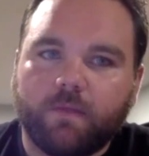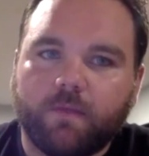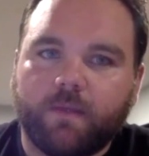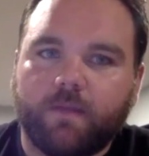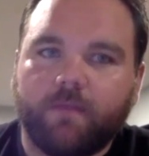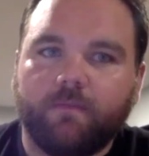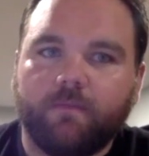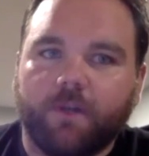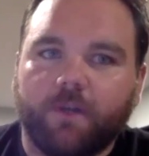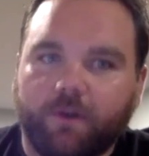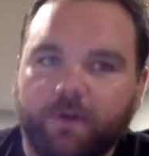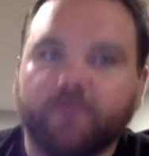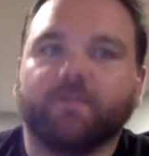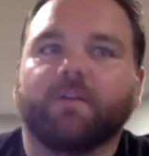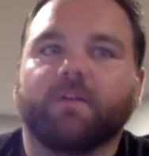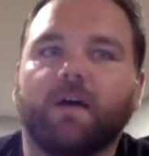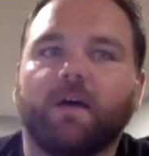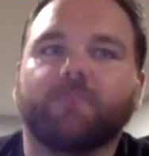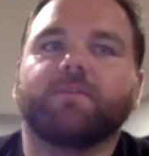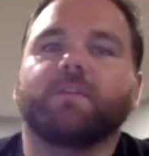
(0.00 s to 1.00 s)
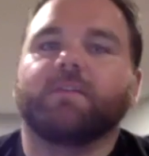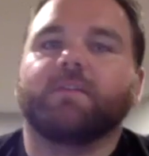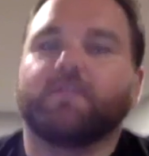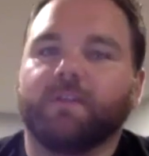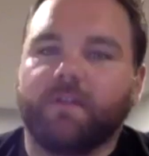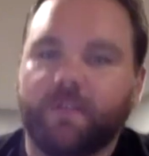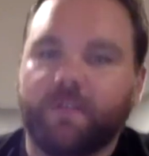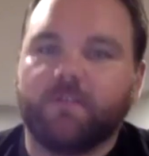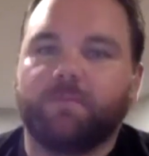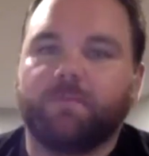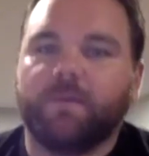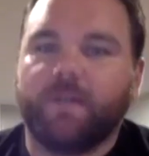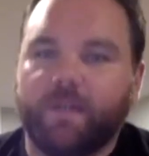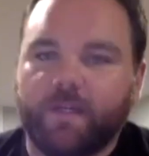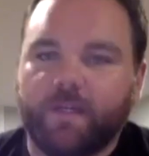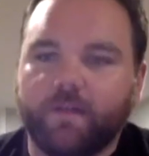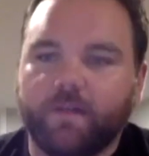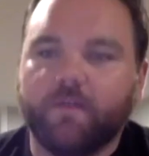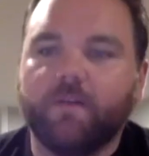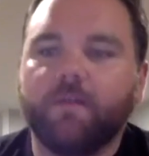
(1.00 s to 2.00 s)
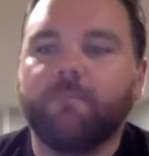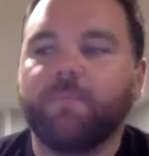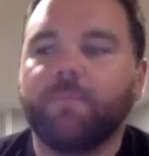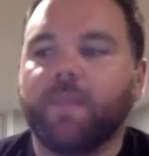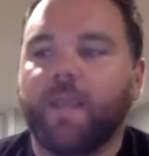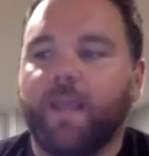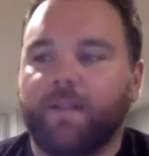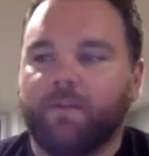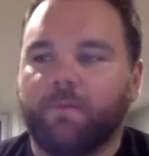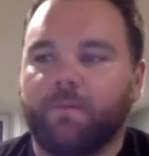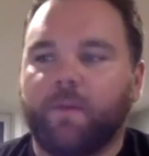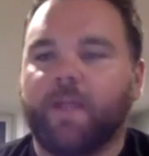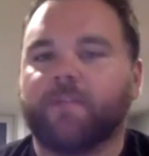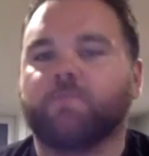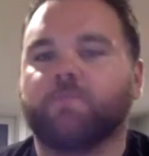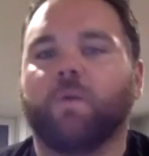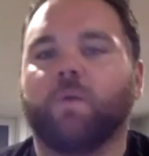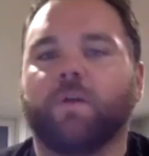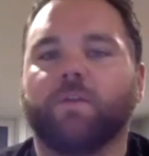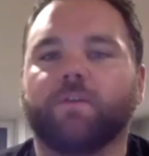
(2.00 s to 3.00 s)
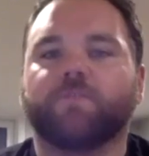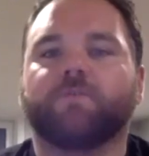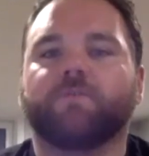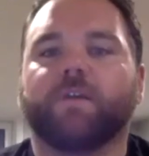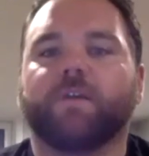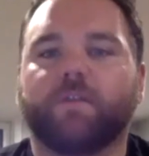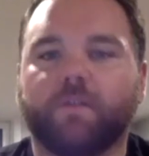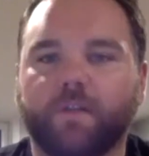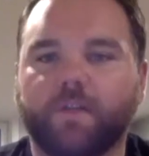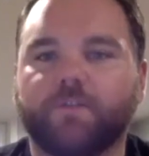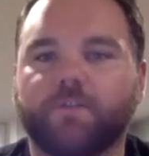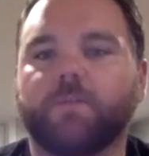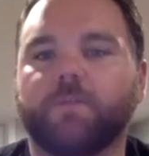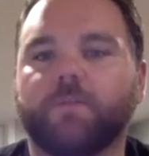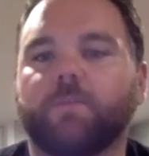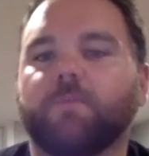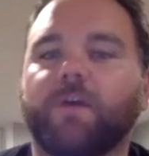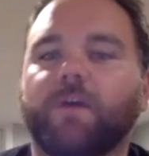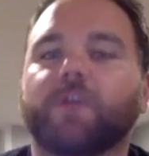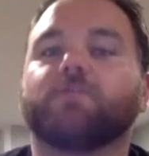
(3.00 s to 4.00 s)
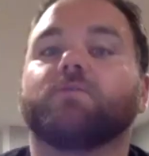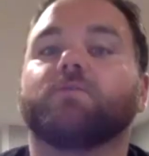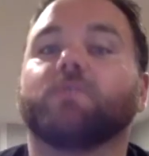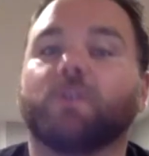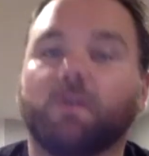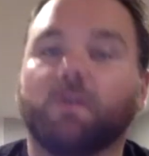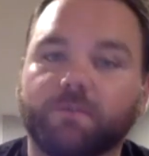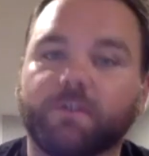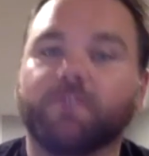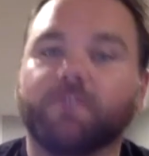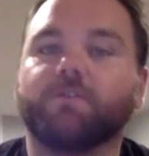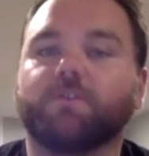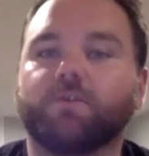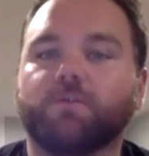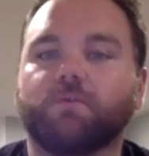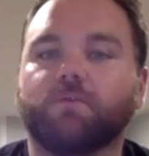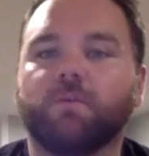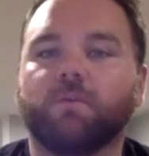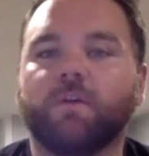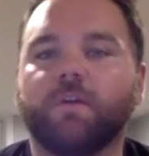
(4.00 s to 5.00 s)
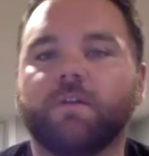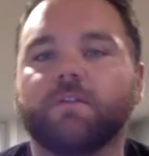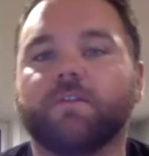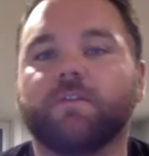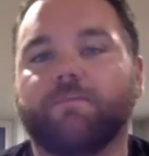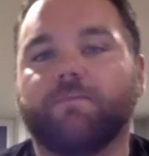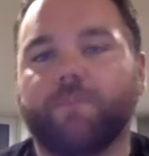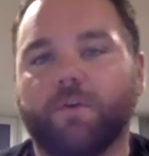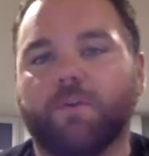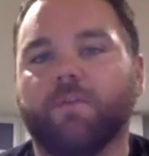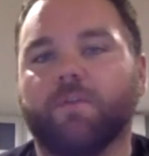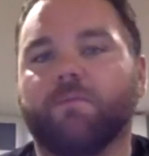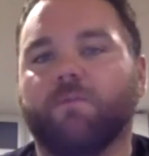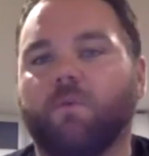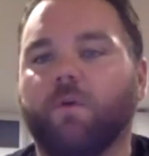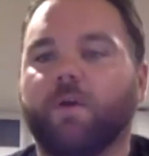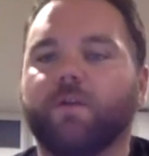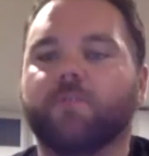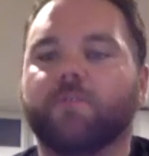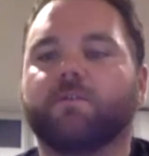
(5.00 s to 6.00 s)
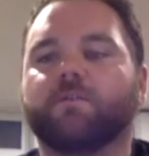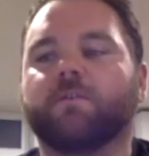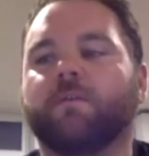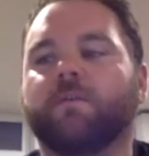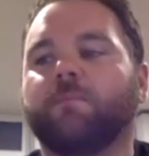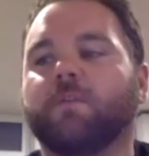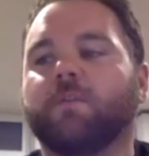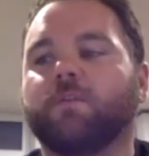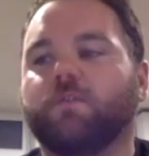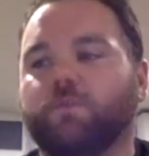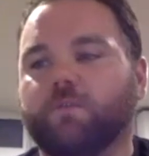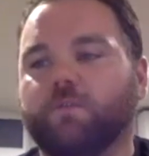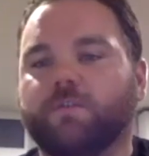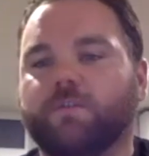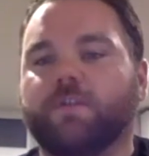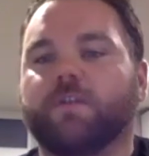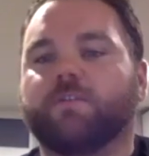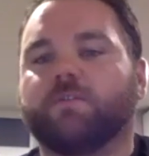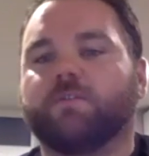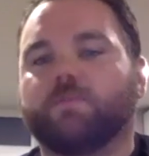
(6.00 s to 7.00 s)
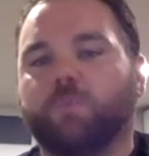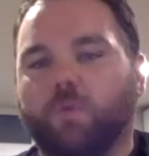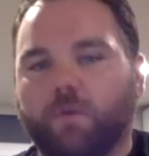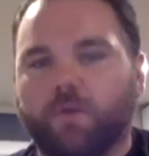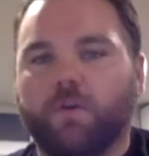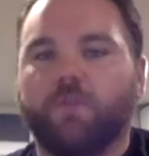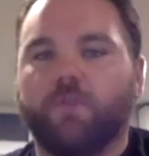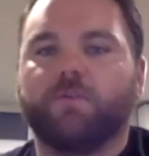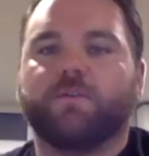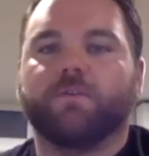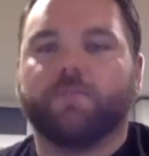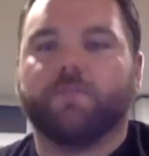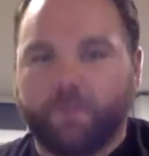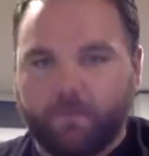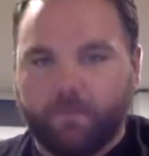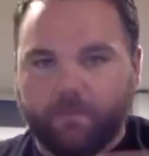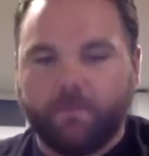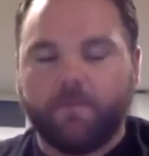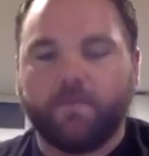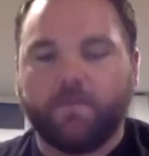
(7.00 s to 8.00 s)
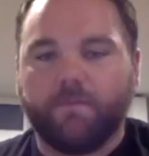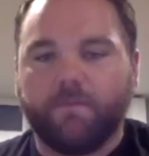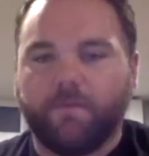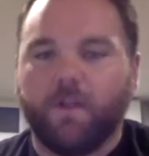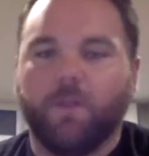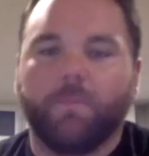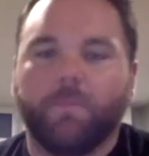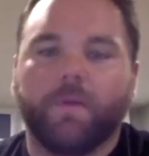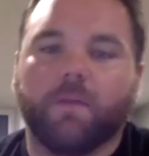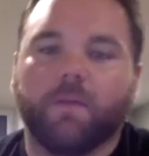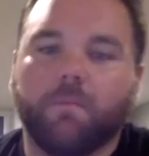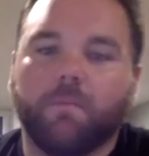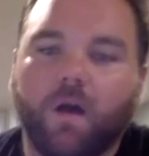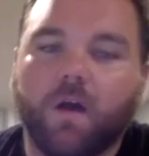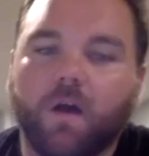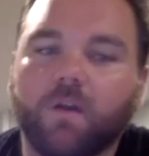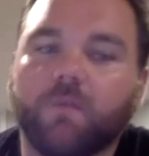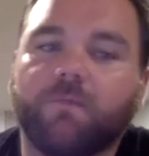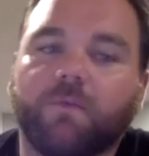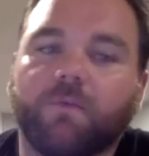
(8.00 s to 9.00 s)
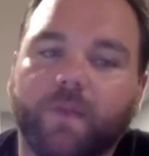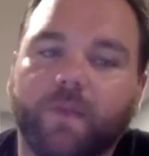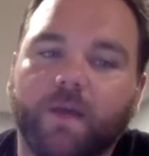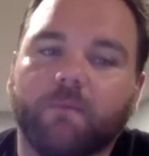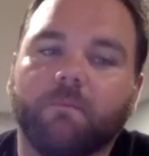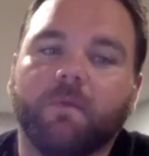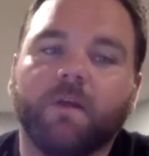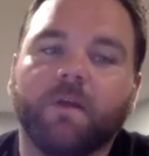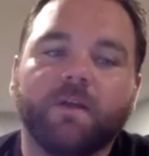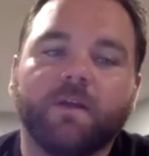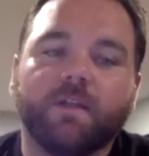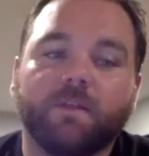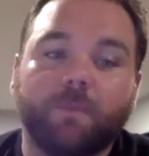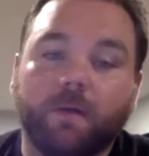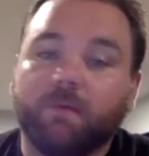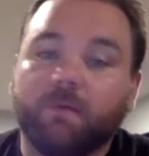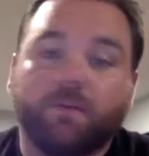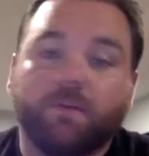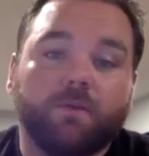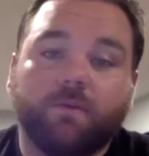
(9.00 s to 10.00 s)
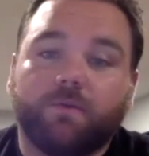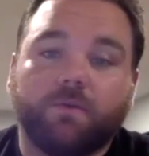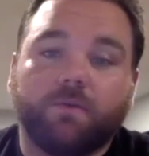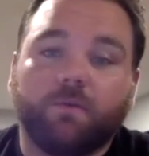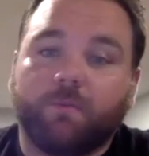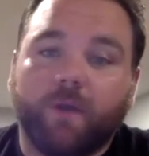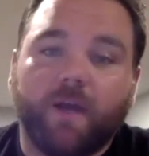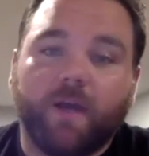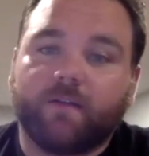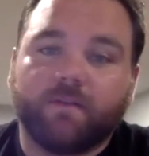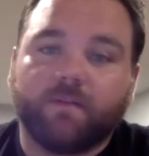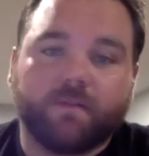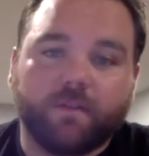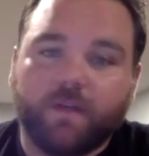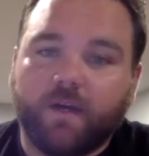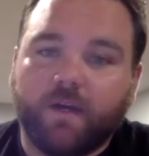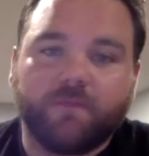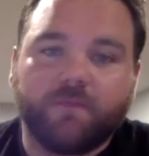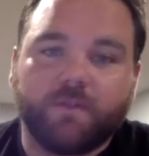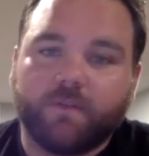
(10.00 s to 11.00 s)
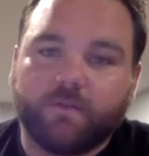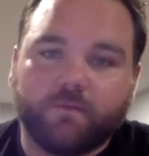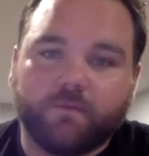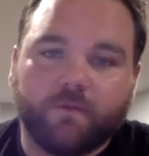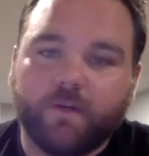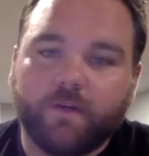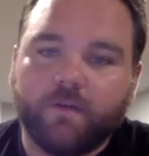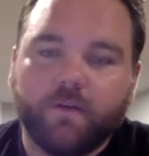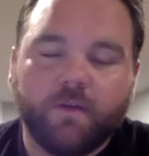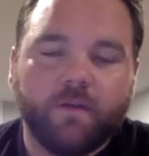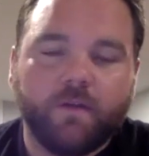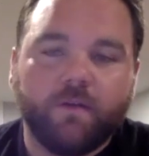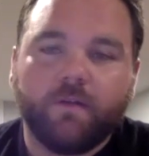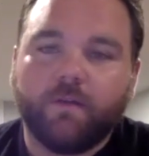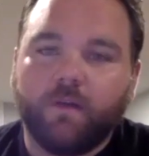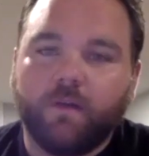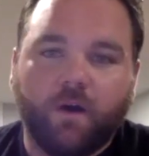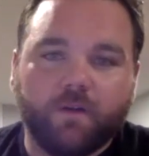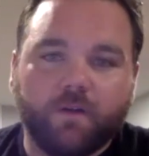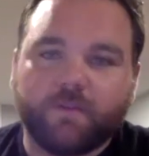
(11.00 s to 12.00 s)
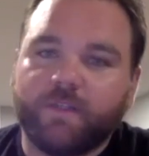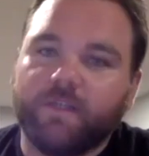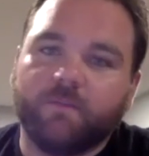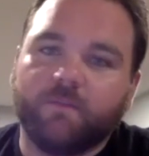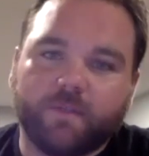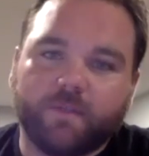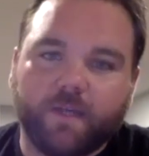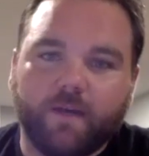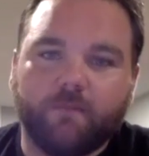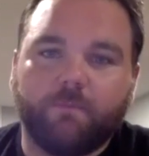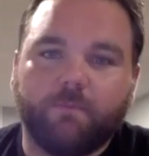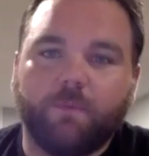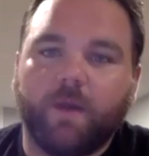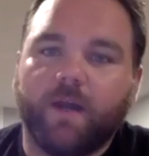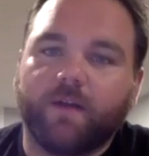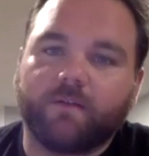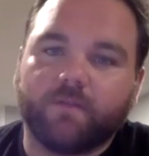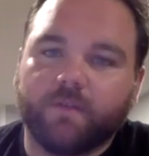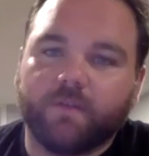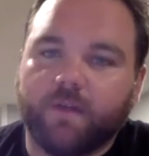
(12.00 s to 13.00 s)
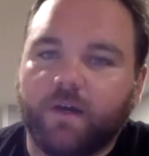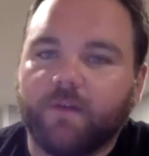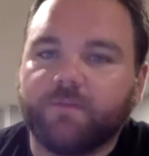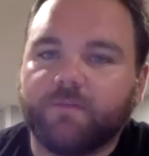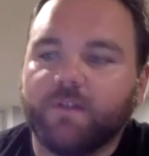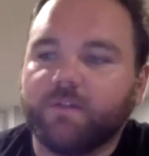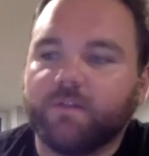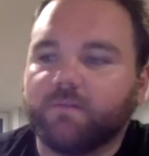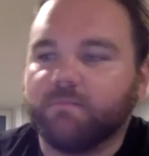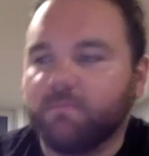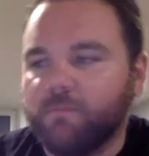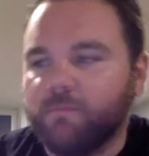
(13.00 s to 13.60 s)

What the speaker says: there is an off season that needs to be needed. And that's where the strength conditioning professional comes into to fill the voids, to assist sport coaches in developing a model for them to be able to do it through practice in the off season, right? All teams have practice in the off season.